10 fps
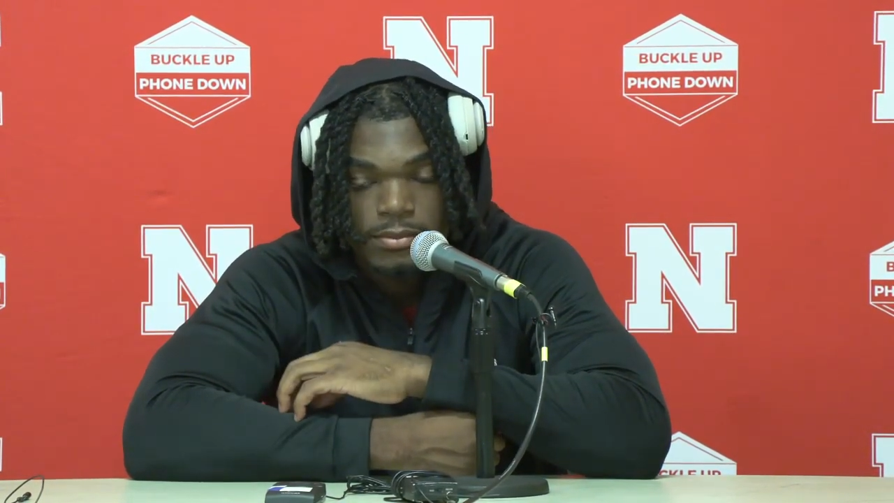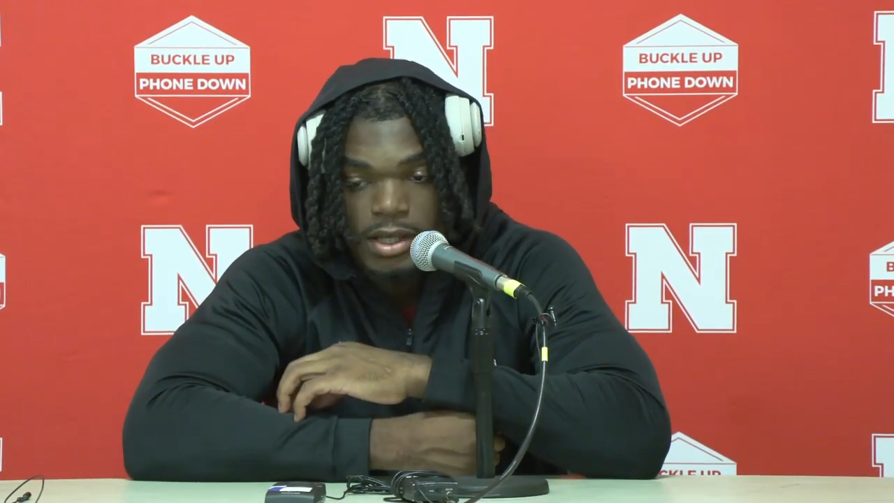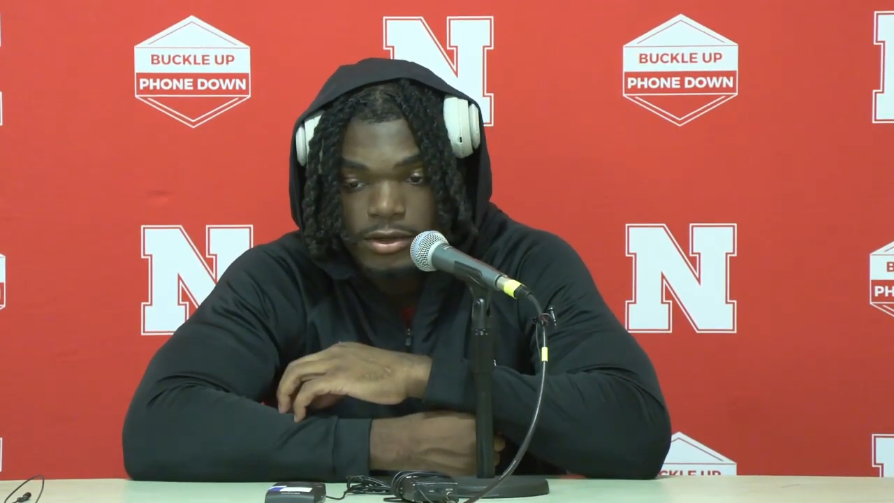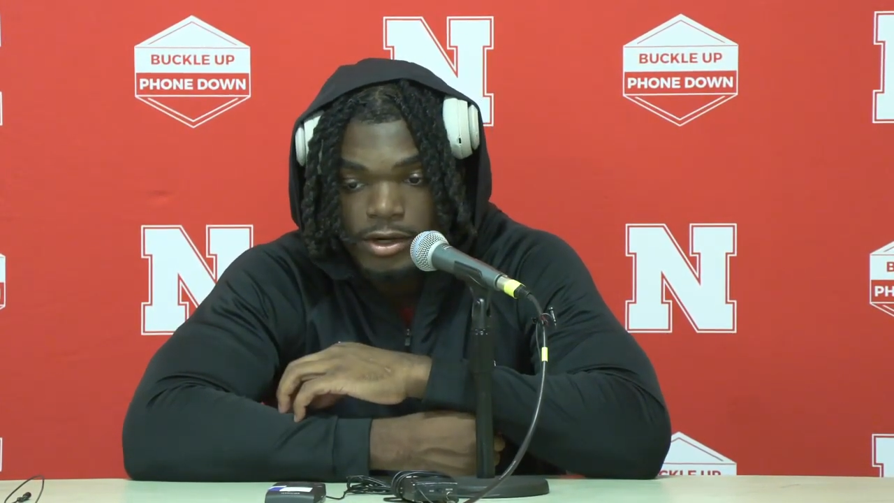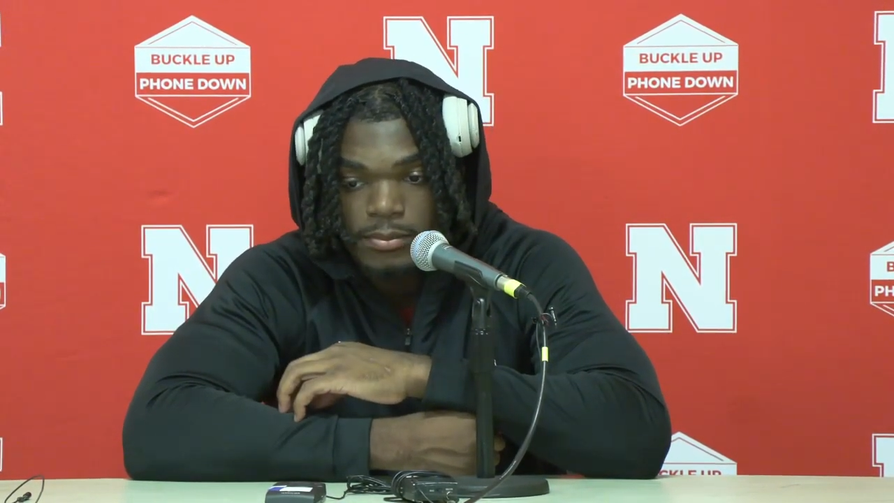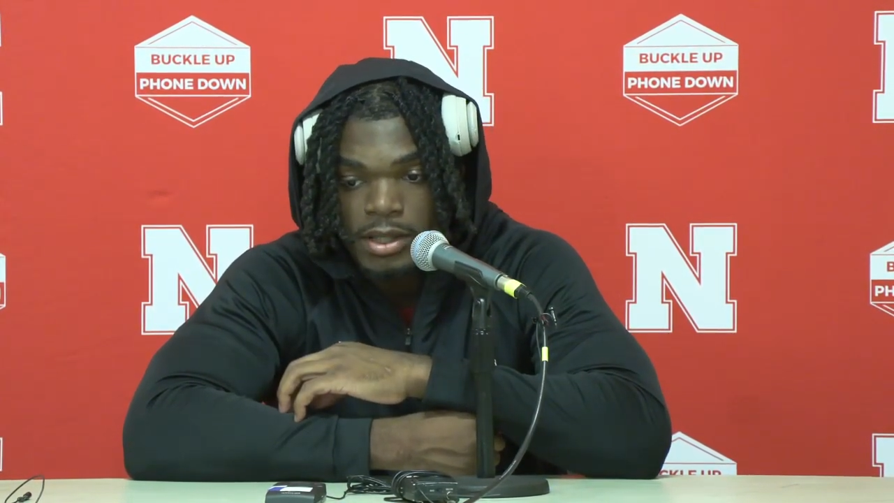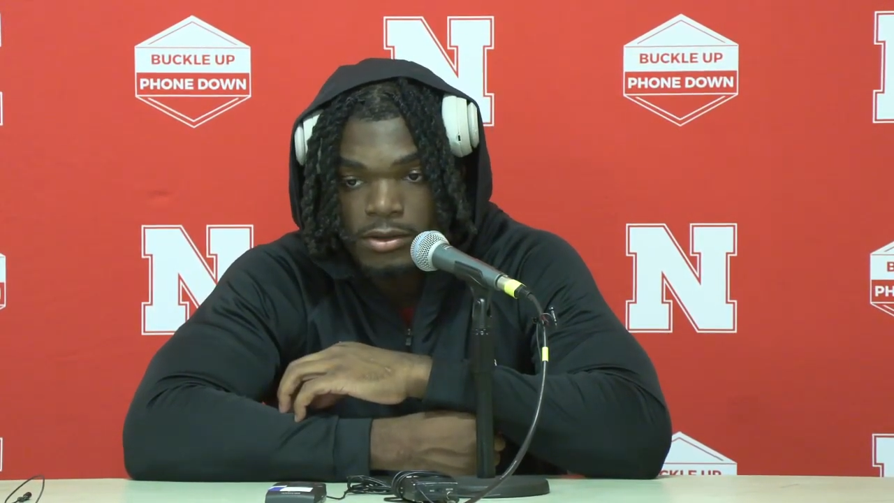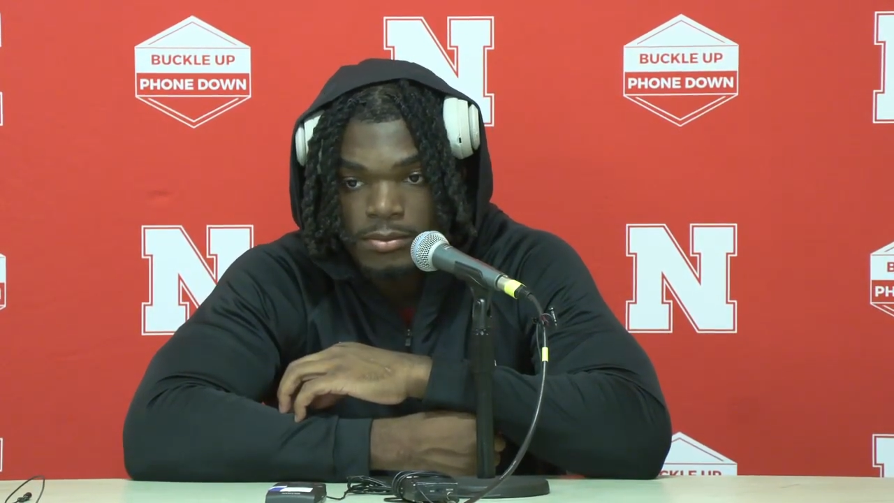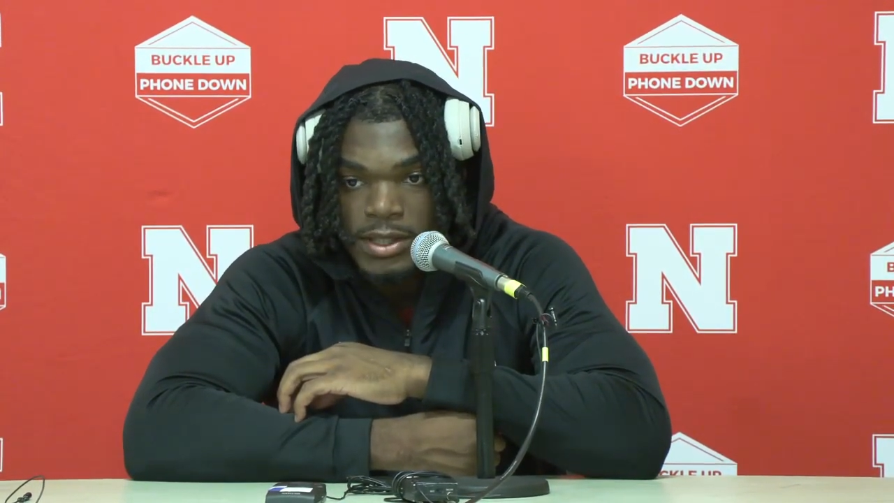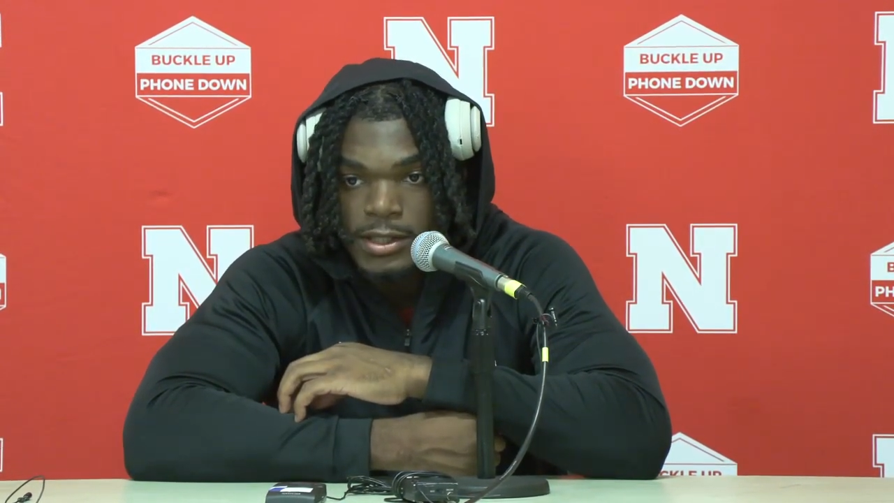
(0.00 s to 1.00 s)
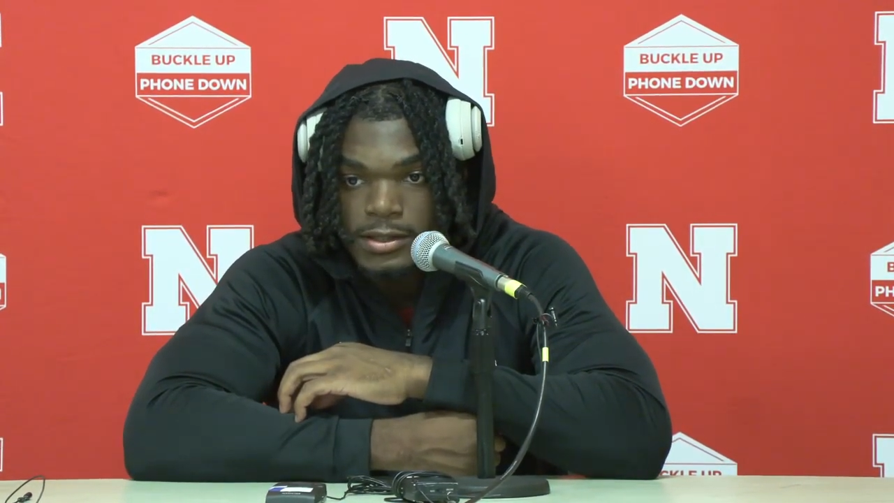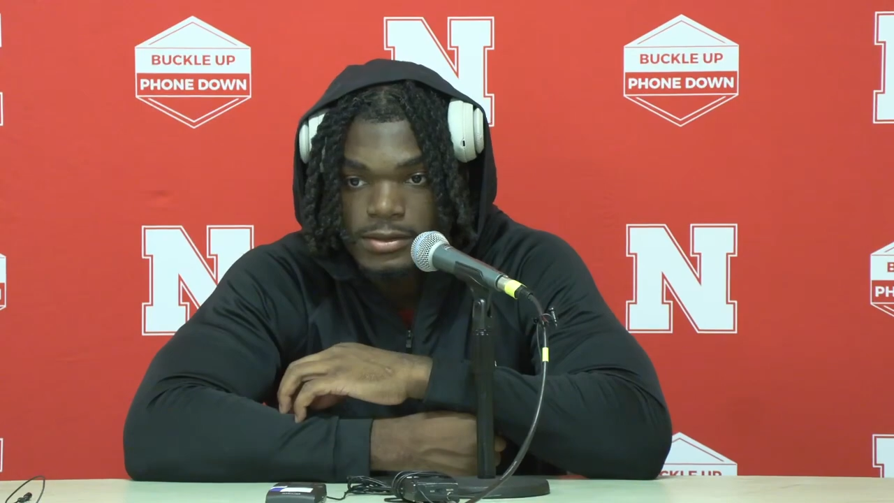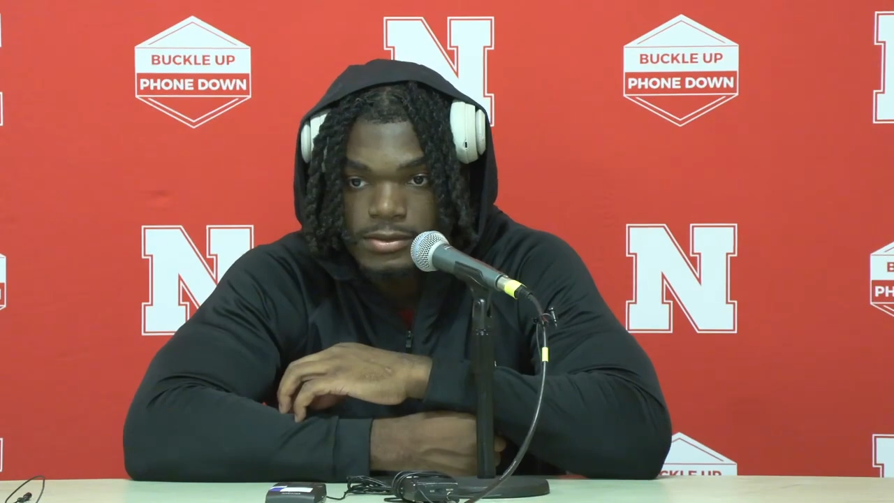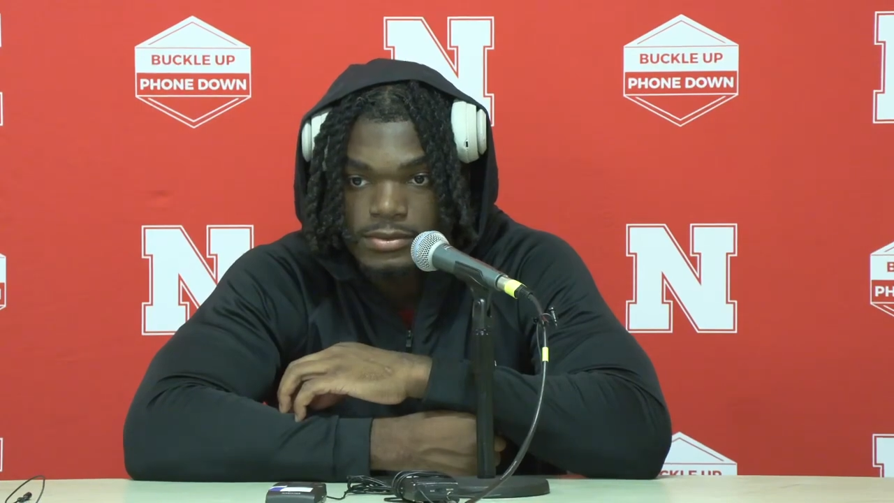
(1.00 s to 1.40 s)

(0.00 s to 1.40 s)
made a great play on the ball.